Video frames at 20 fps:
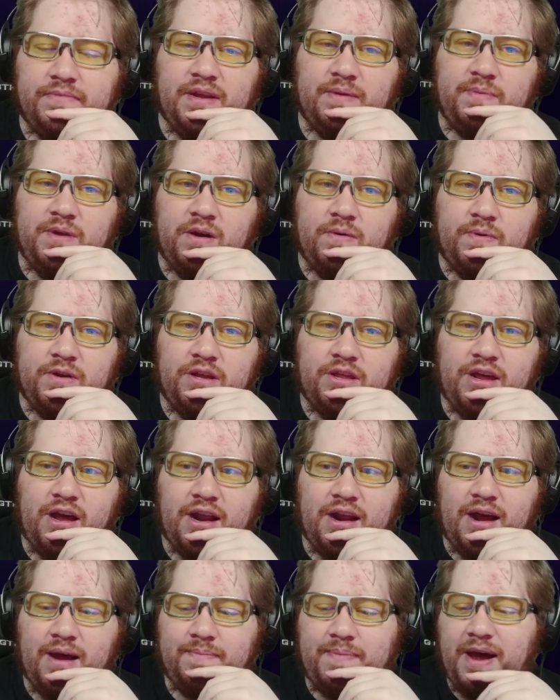me know what you
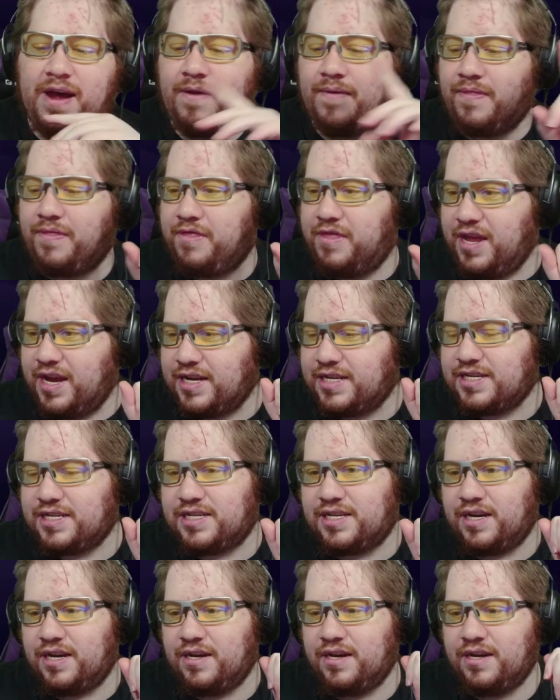thought about
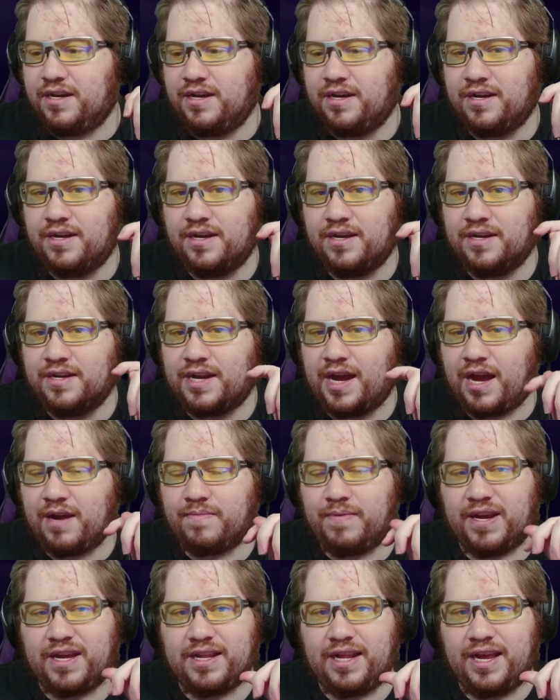this Tag
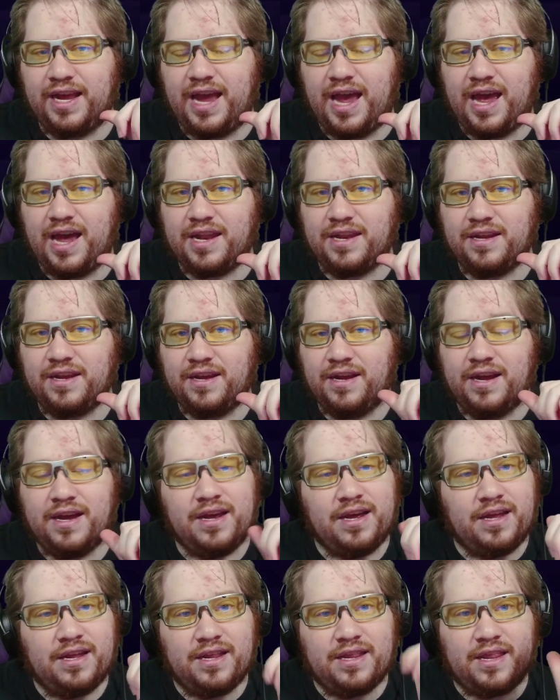Weekly, and
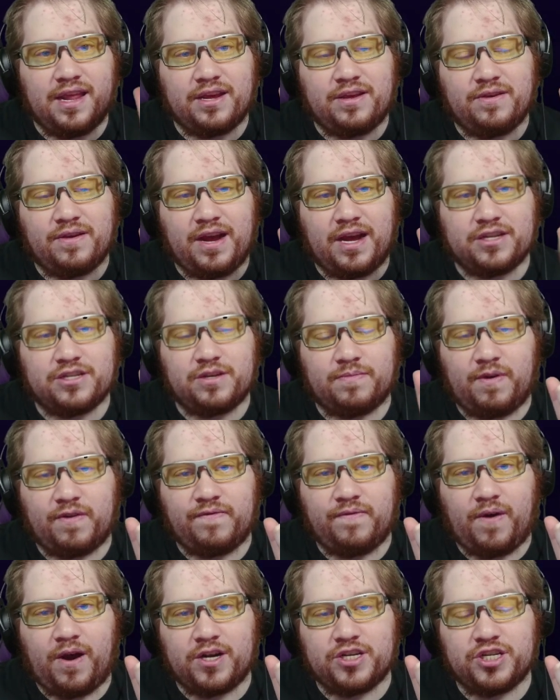thank you guys so much
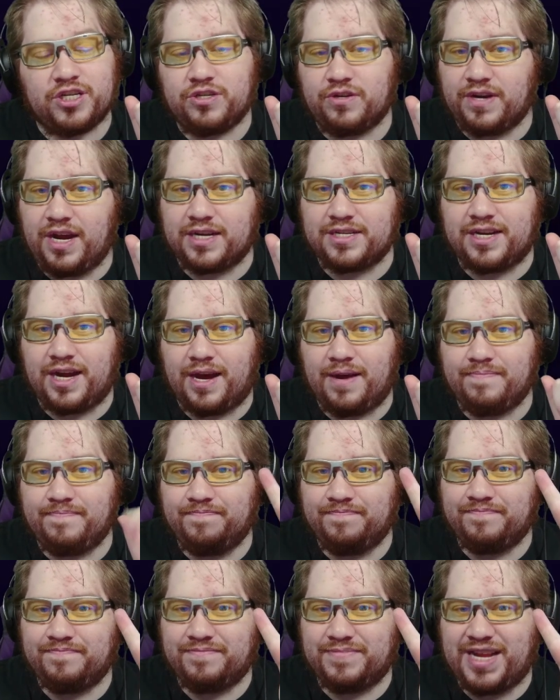for watching. Until next time,
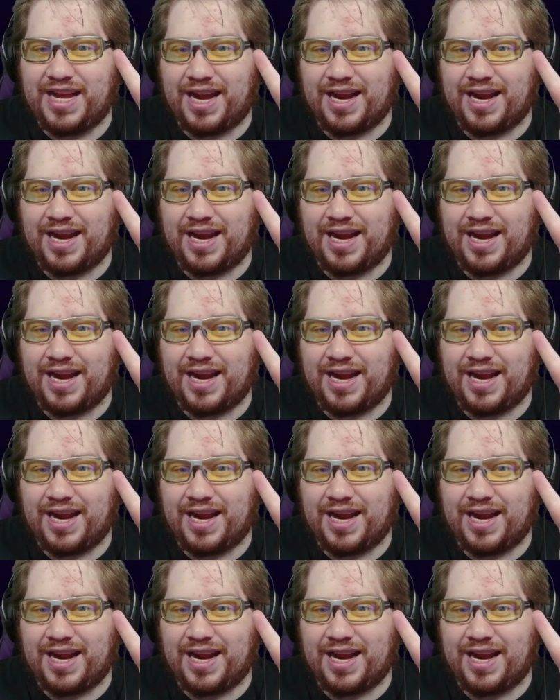tag